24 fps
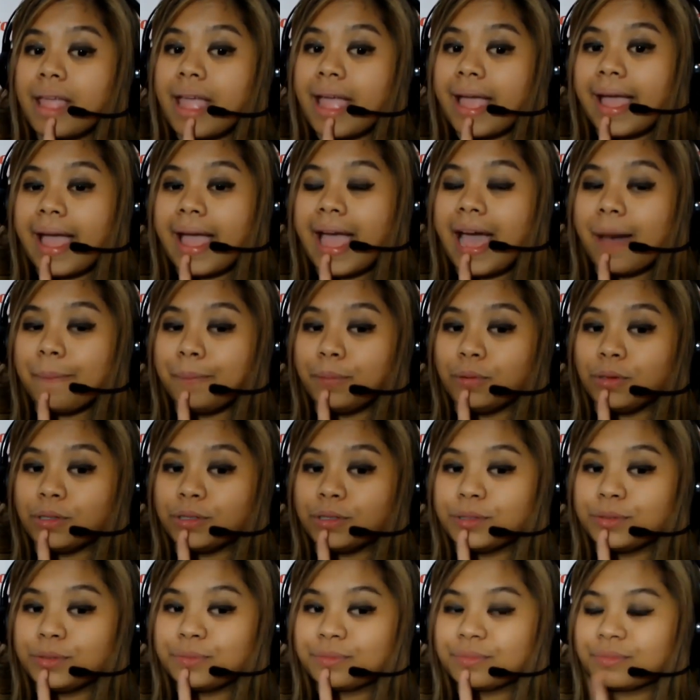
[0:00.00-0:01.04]
apple,
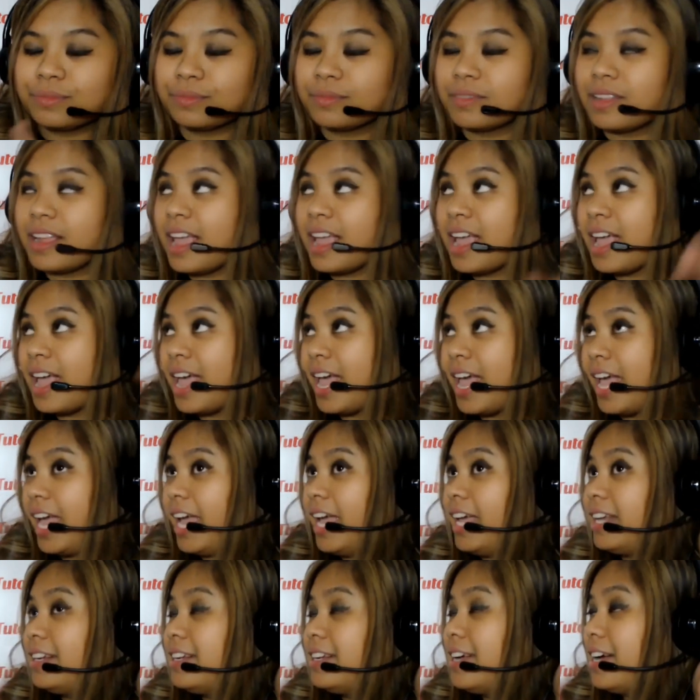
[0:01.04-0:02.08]
and
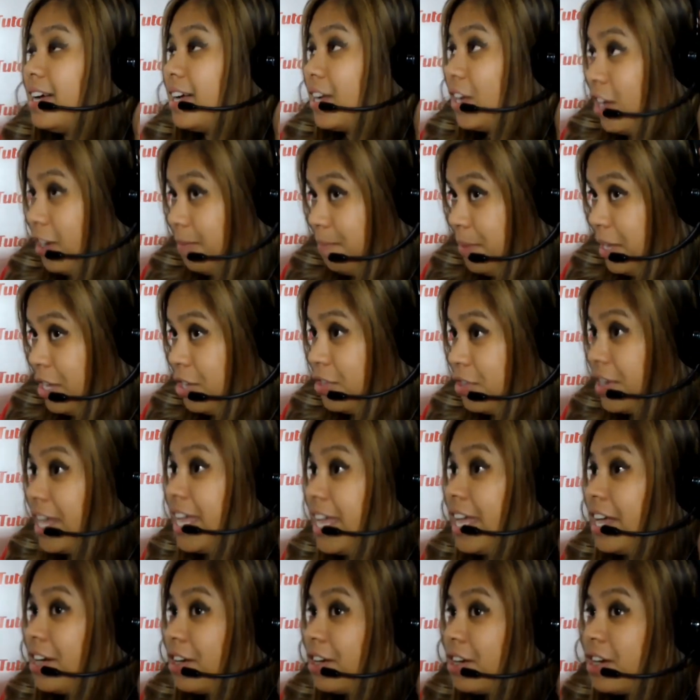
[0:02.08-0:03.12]
cupping your ear
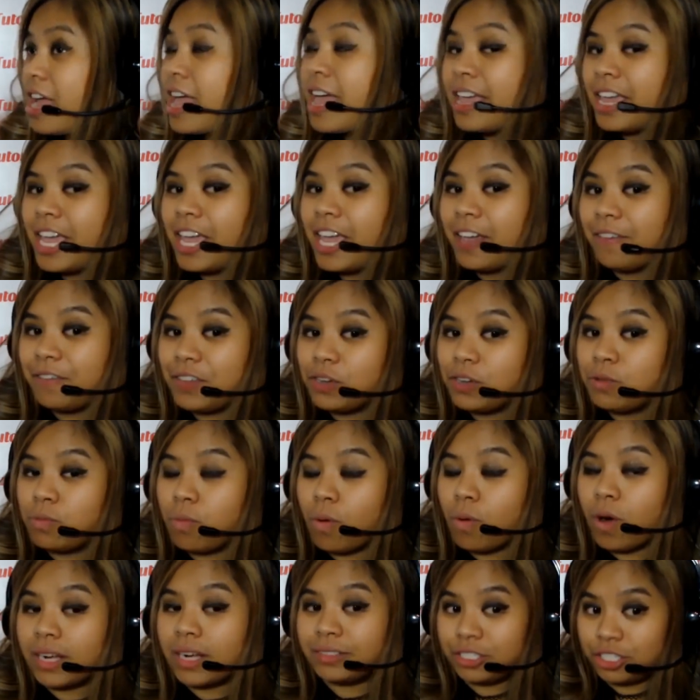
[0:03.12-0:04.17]
if you want the
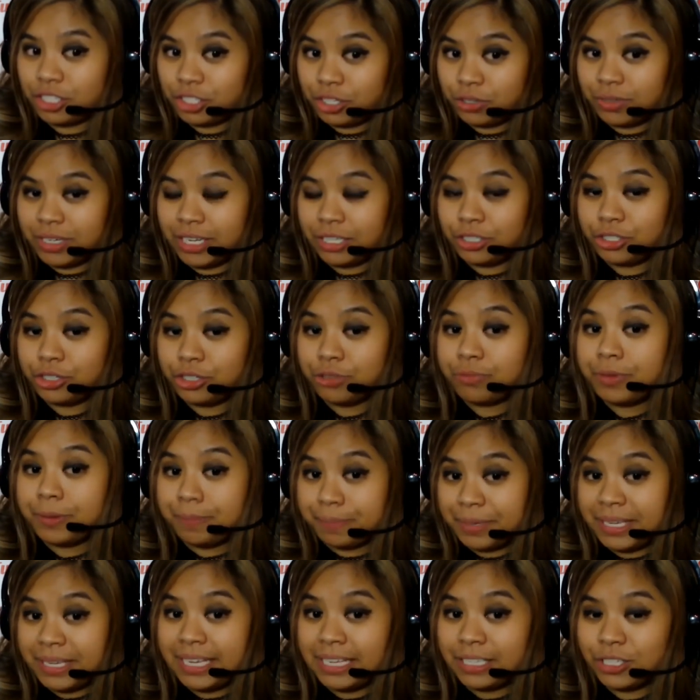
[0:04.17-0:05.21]
student to
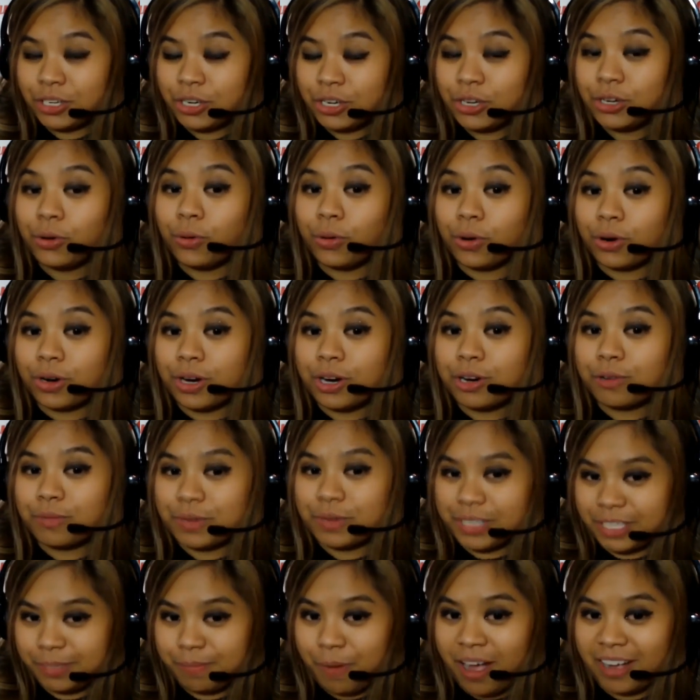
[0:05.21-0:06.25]
repeat or
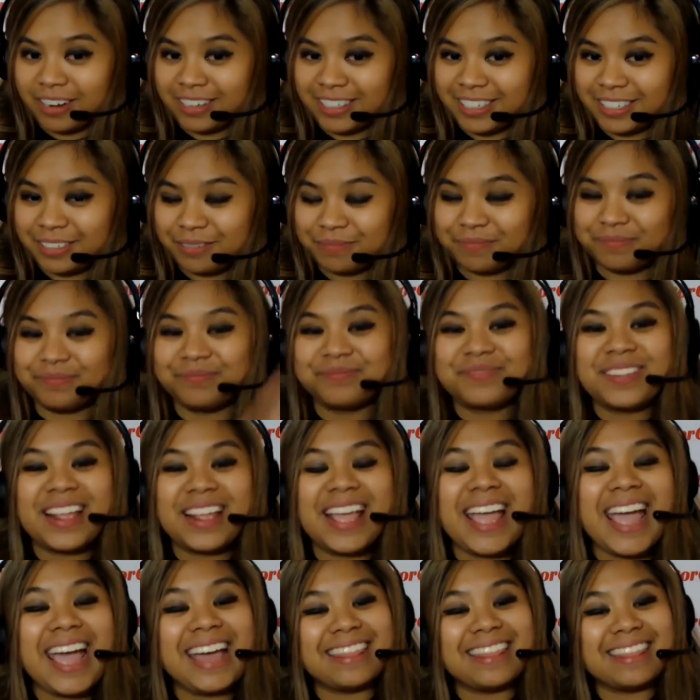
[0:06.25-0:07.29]
respond.
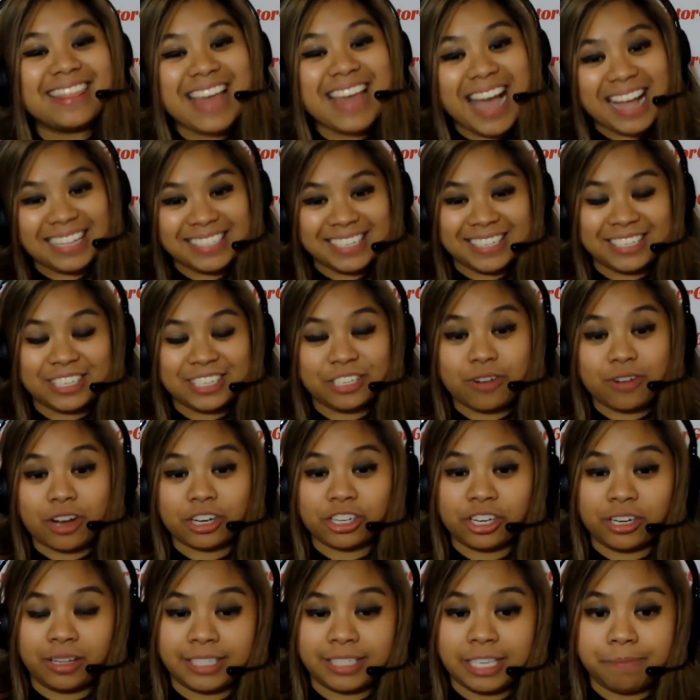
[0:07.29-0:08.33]
And that's instructional
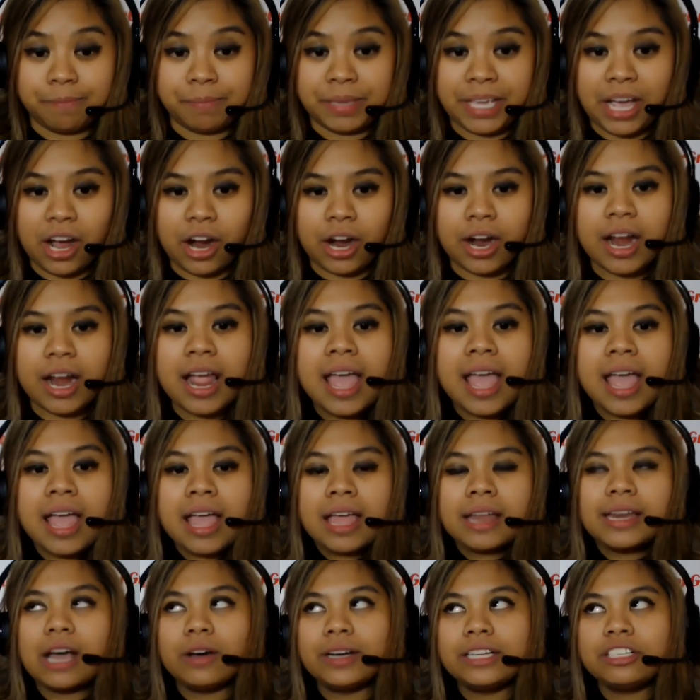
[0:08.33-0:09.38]
TPR. Now,
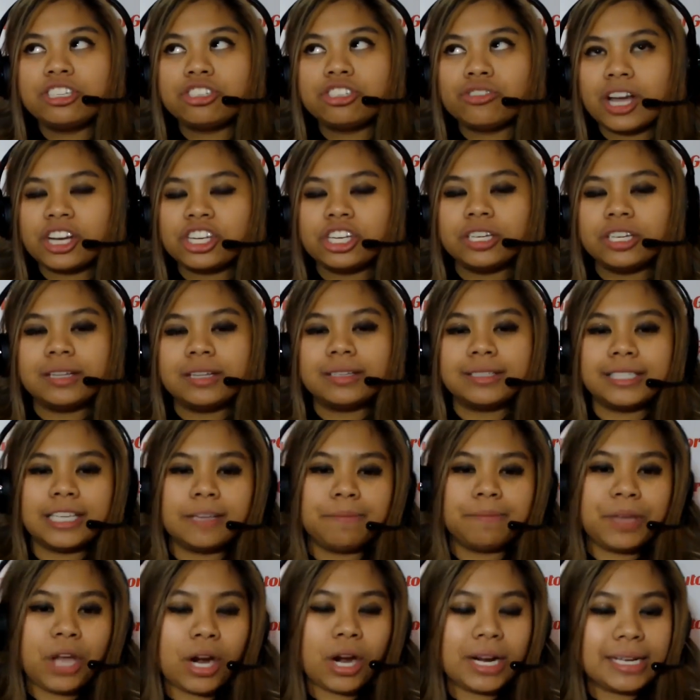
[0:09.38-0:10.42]
instructional TPR
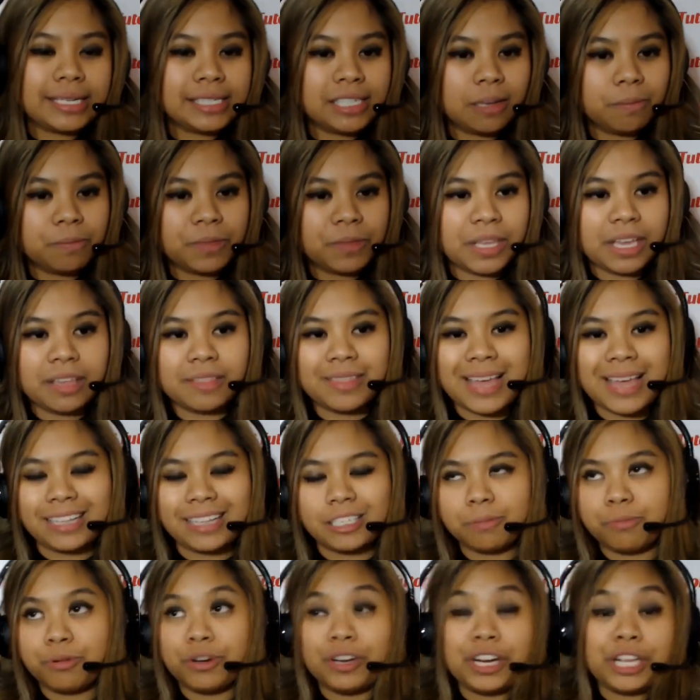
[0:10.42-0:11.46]
is something that's pretty
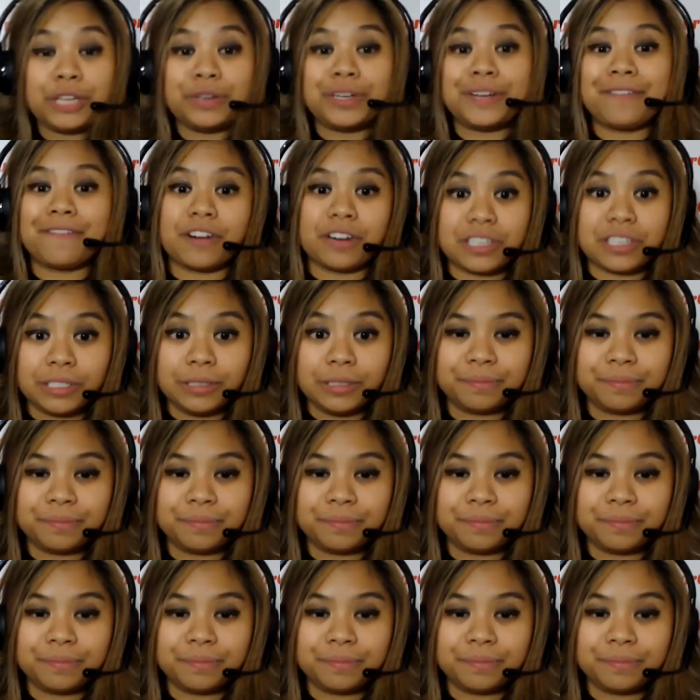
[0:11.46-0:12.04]
universal.